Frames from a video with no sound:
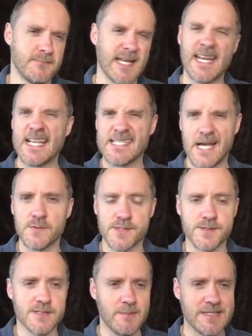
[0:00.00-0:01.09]
like an
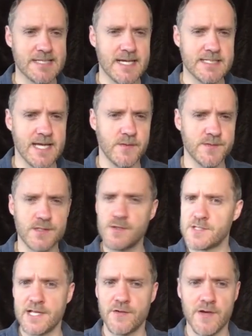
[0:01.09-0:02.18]
ex-council semi-detached house,
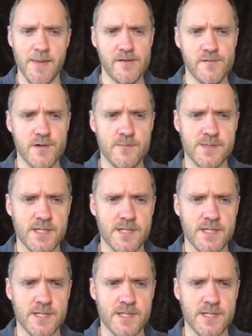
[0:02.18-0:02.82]
usually 3 bedrooms.